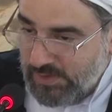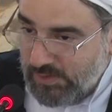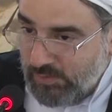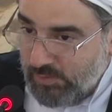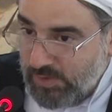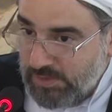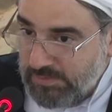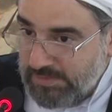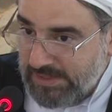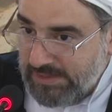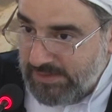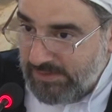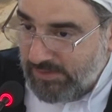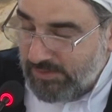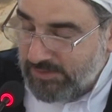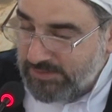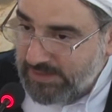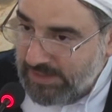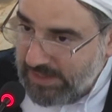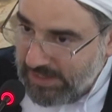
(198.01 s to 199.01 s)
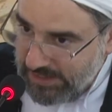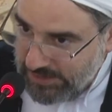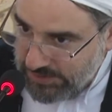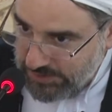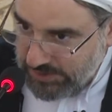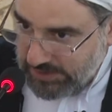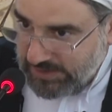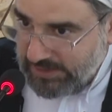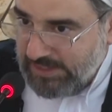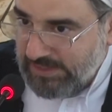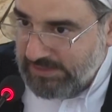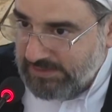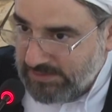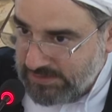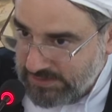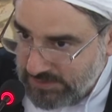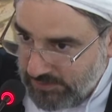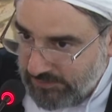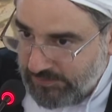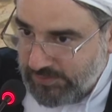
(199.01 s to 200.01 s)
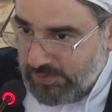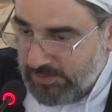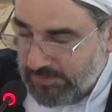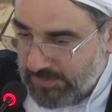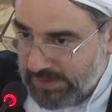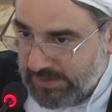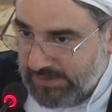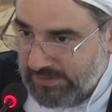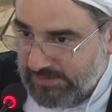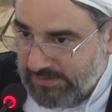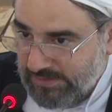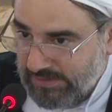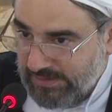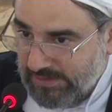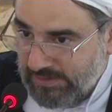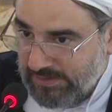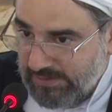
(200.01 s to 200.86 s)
women are the educators of humanity.